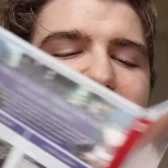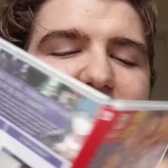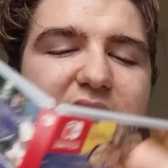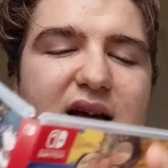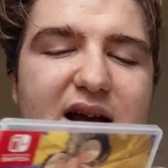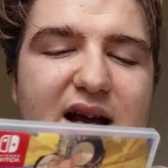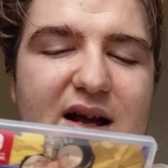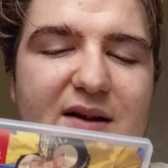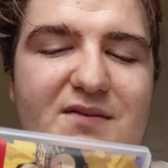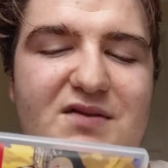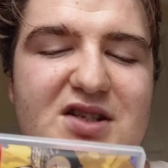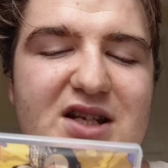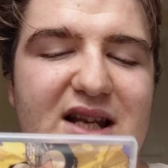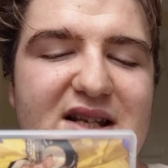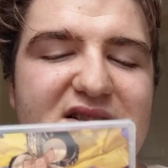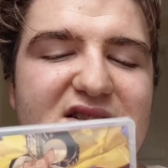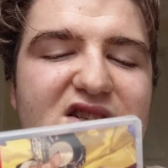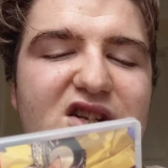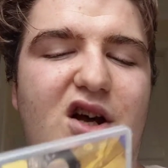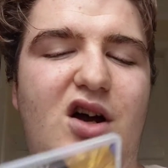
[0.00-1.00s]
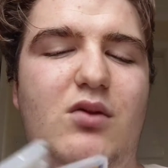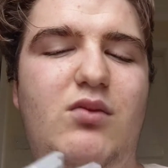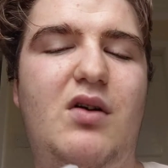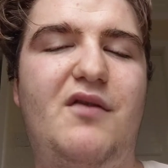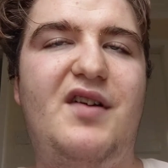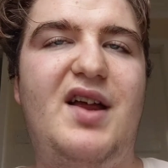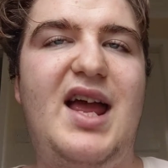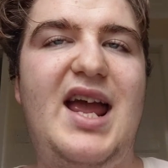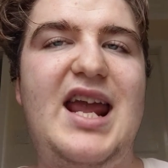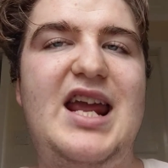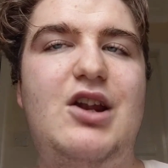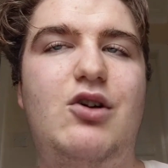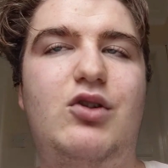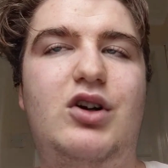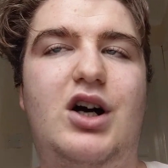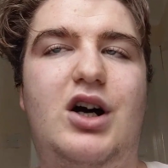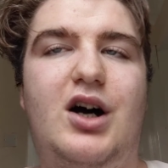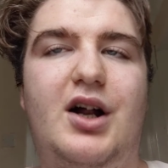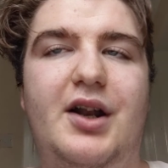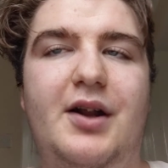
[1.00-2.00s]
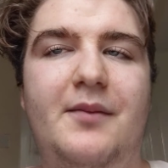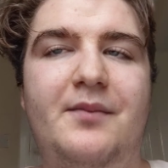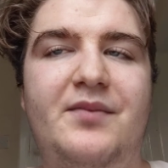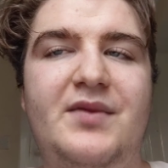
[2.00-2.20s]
So let's start with Edelgard.